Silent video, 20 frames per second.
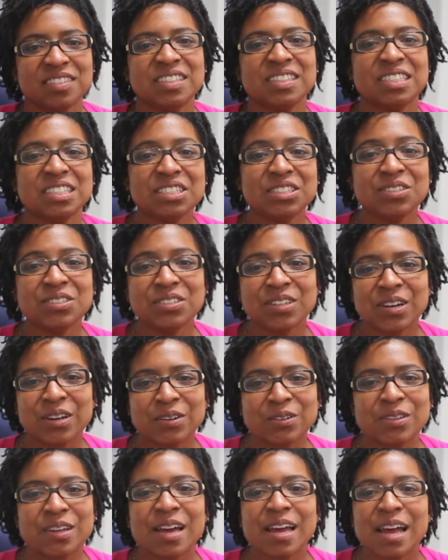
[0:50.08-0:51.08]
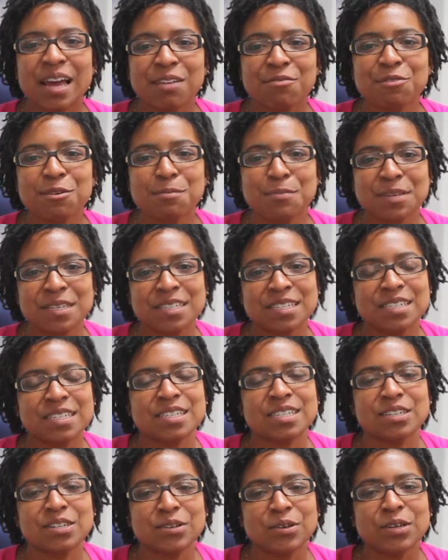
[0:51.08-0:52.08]
Did you know that every business
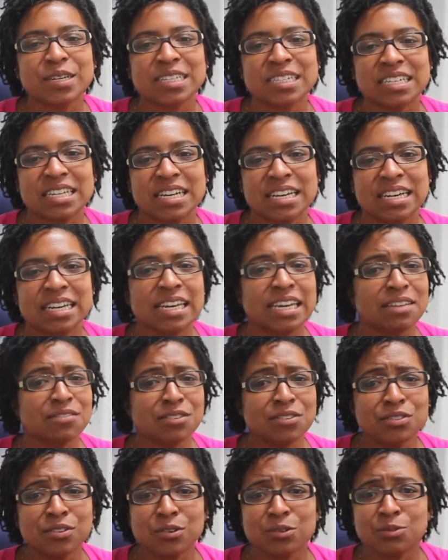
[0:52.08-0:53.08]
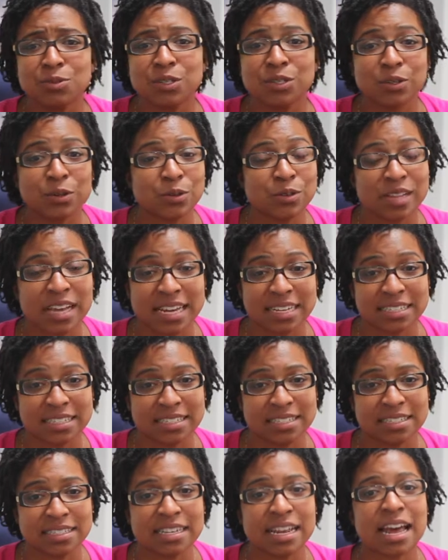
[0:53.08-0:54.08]
in New York City, even those we don't
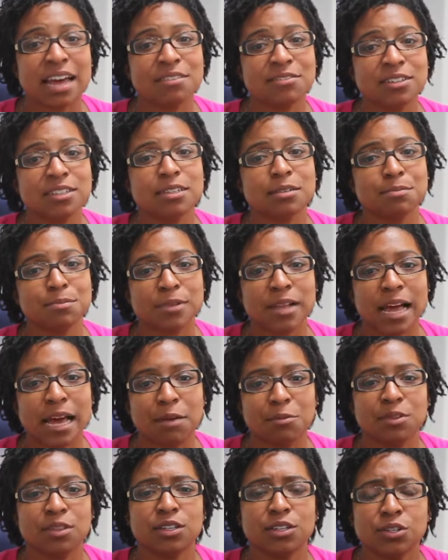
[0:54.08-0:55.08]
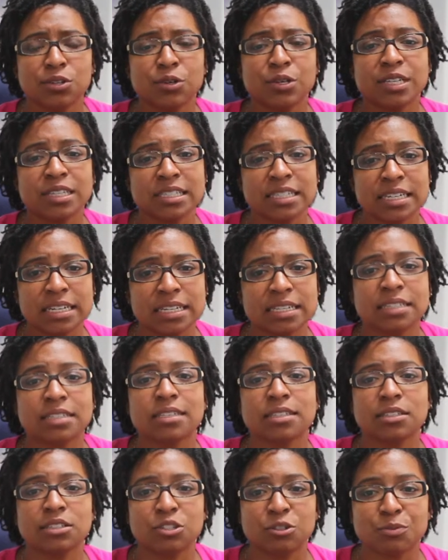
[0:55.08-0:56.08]
license, have to comply with the New York City's
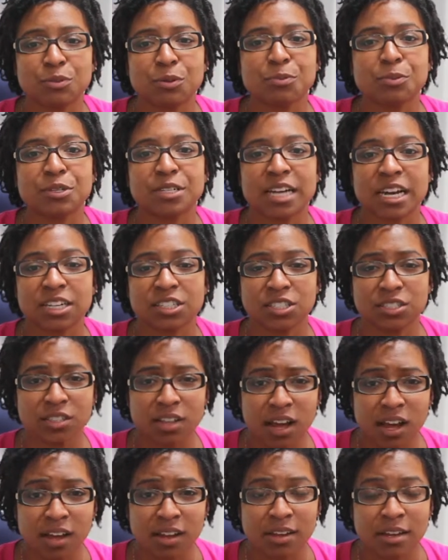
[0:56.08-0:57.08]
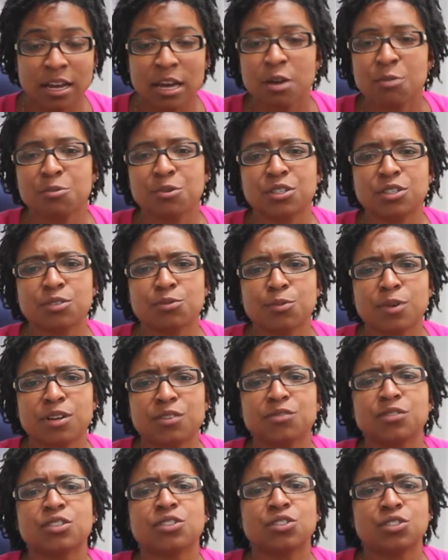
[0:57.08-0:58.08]
Consumer Protection Law, which is one
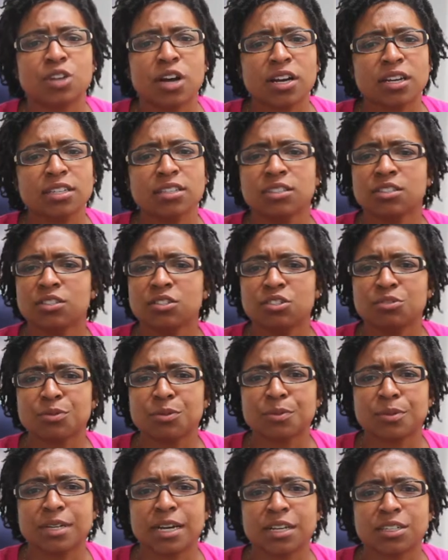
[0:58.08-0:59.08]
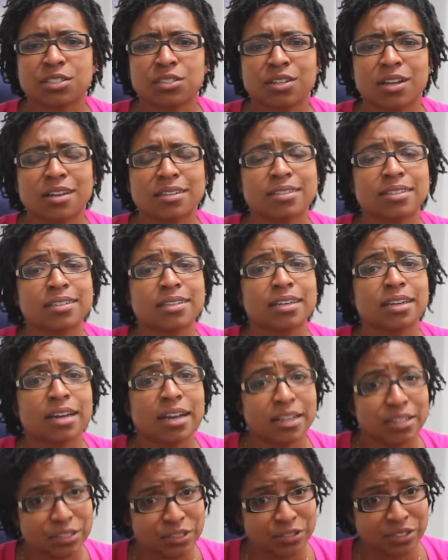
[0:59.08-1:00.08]
of the strongest consumer protection laws in the
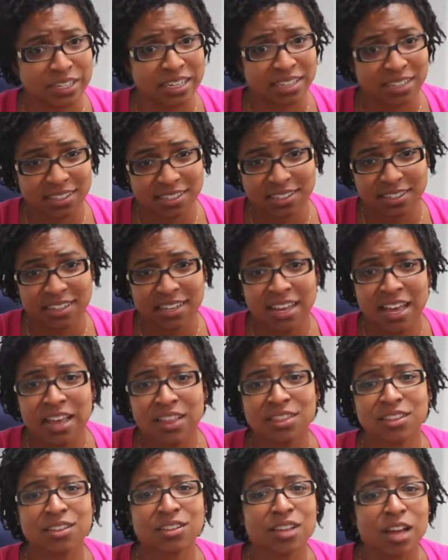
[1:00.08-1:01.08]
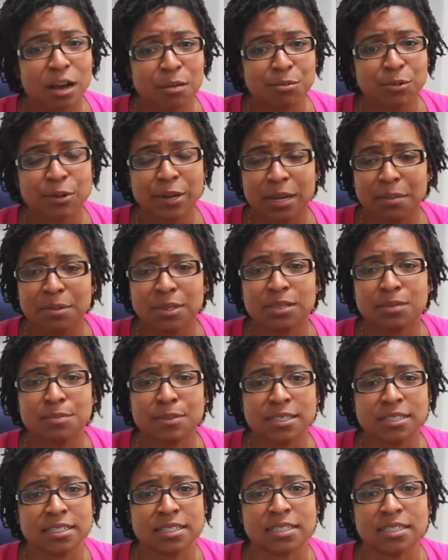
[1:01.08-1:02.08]
country? The law prohibits
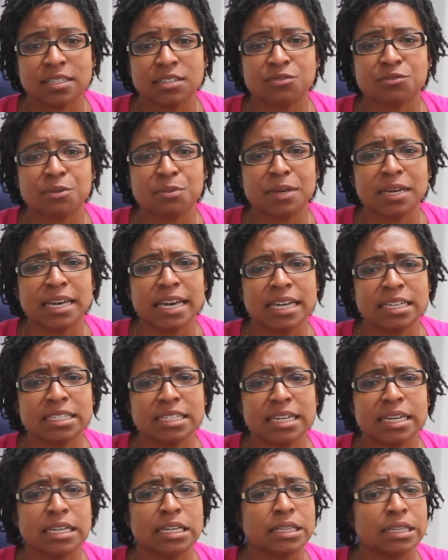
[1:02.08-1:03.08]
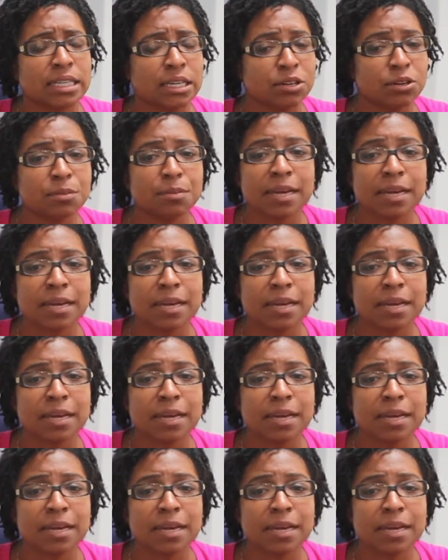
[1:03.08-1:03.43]
businesses from engaging in illegal